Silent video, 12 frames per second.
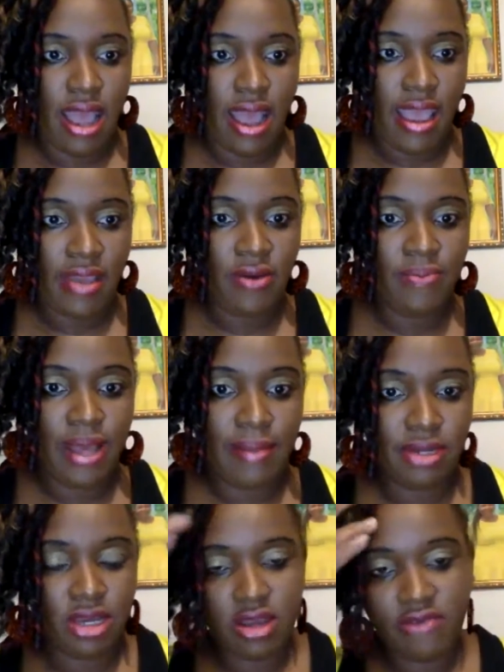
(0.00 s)
I hope
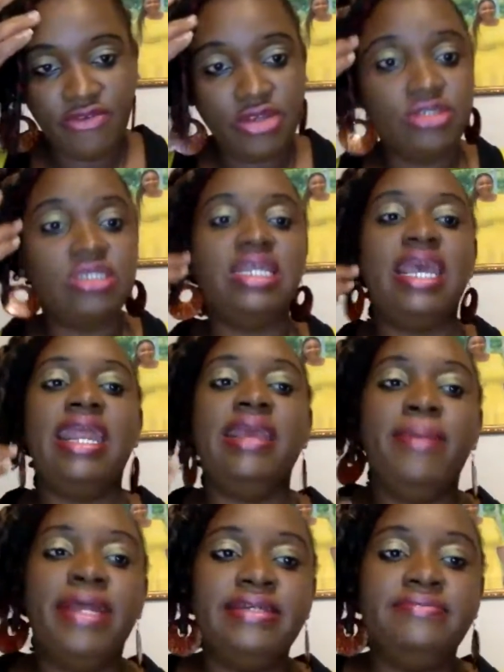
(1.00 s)
I'm not confusing
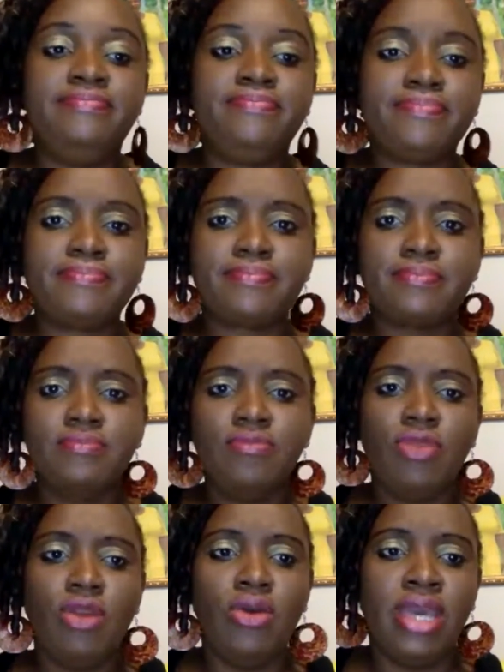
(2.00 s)
anybody.
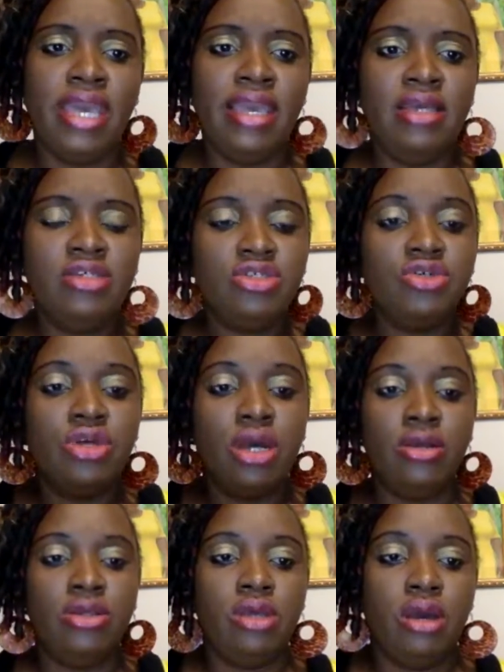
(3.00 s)
Okay, so
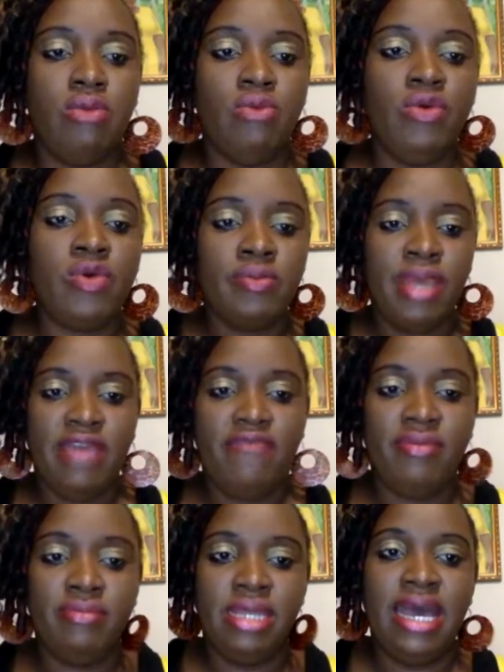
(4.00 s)
we were made
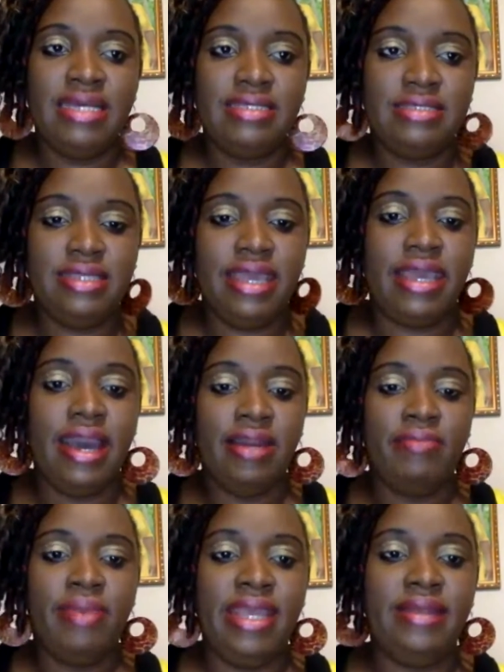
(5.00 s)
from dust, like
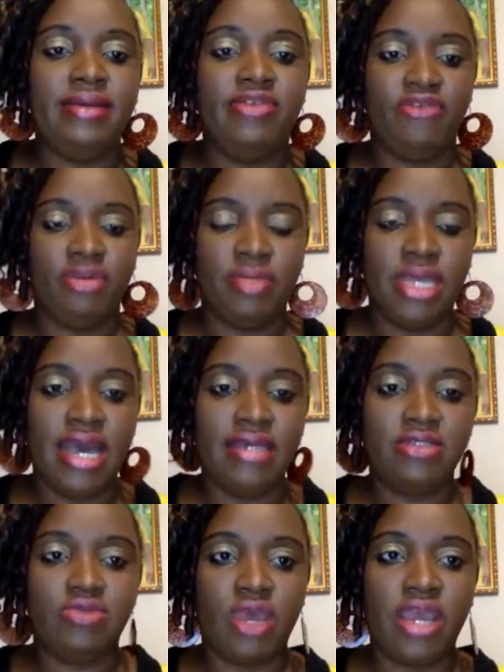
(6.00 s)
God made us from
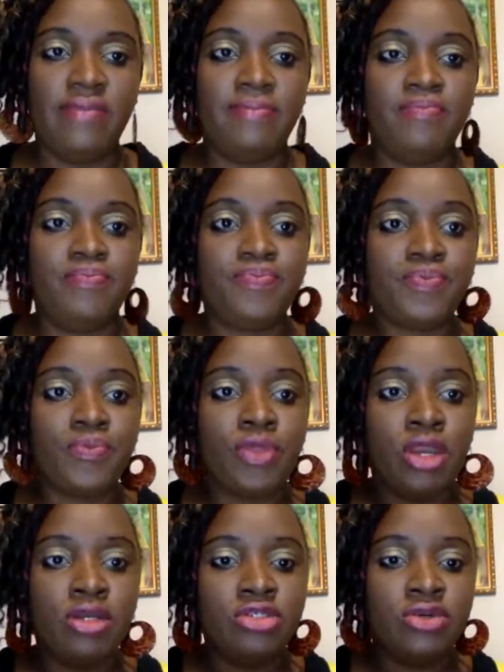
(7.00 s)
dust, right?
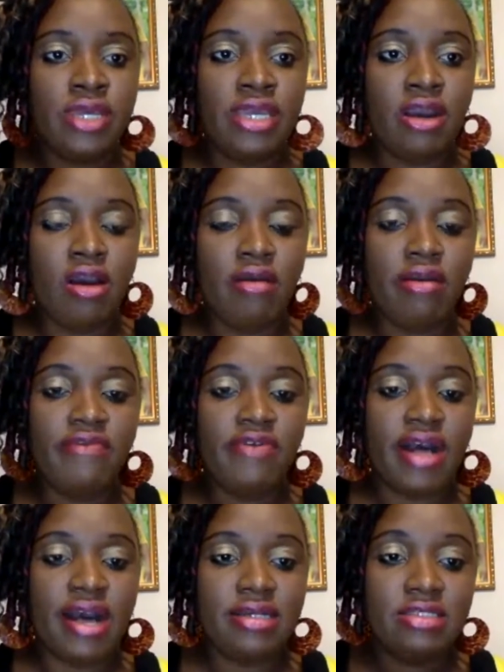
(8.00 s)
So, in order
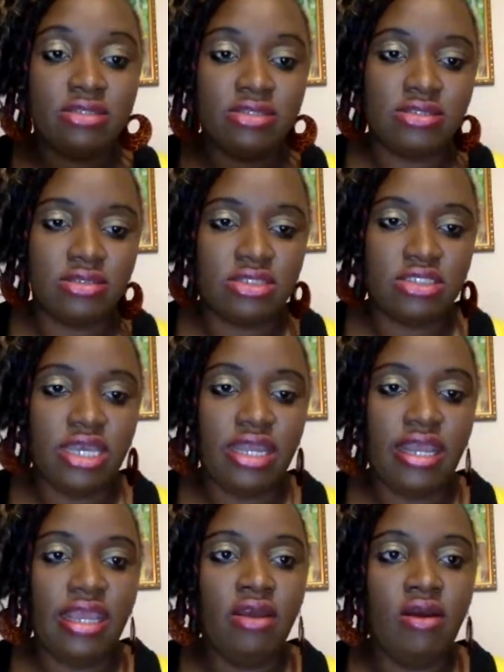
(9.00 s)
for us to
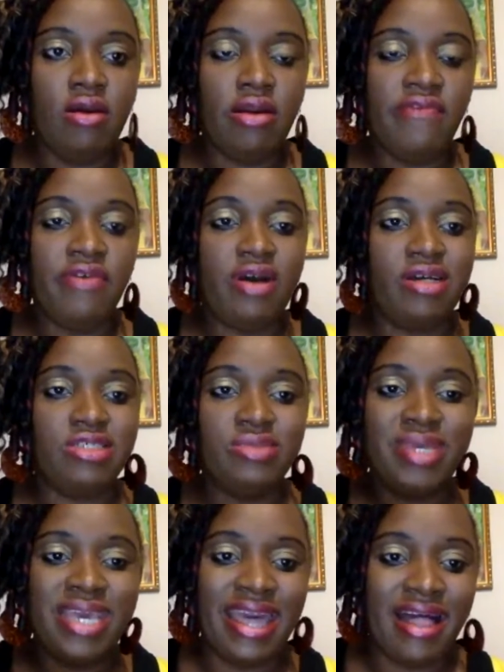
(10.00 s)
sustain, in order for us to
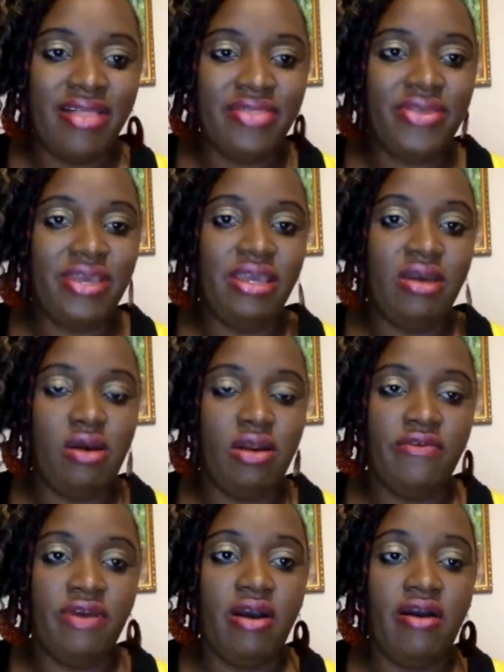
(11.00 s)
be healthy, in
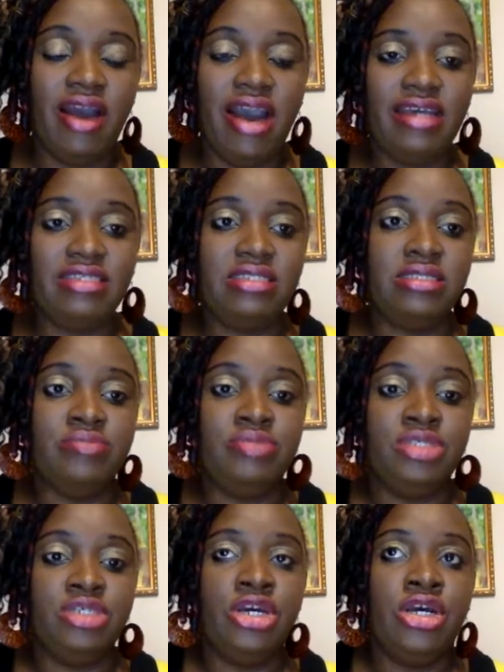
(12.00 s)
order for us to
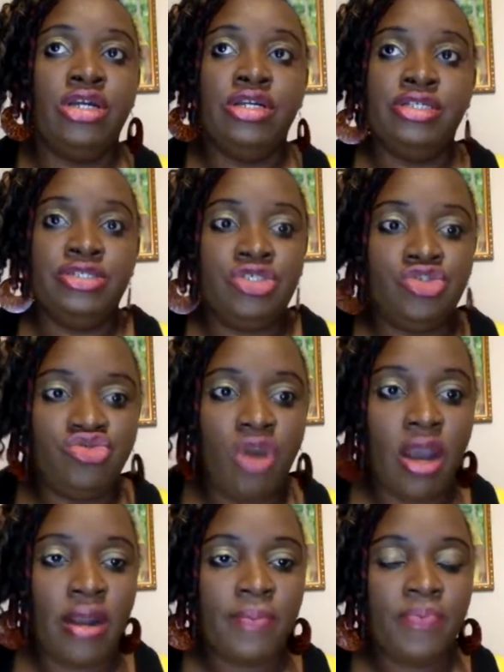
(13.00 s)
be
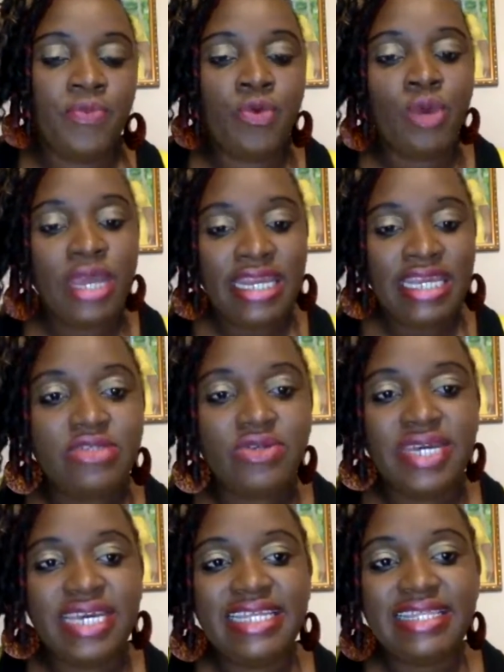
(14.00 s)
strong, we
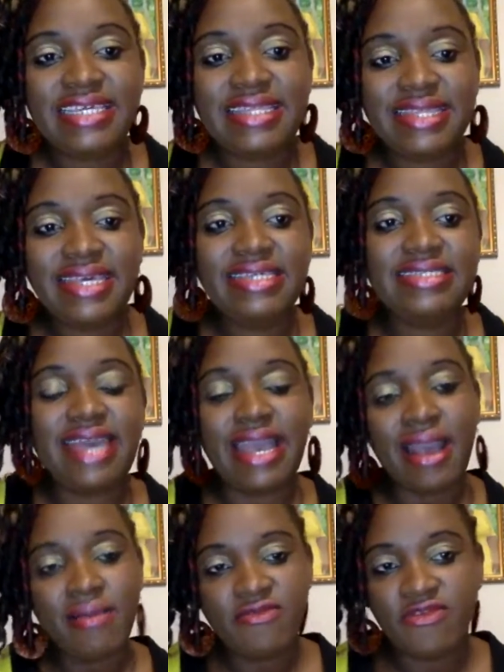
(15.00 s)
to eat the things
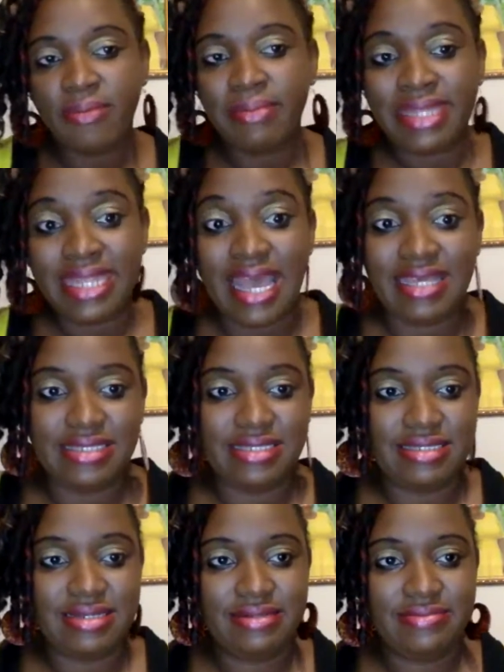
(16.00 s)
that come from
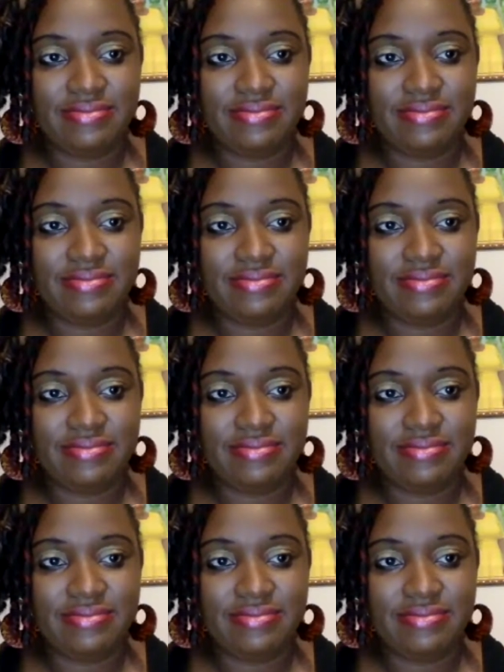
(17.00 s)
dust,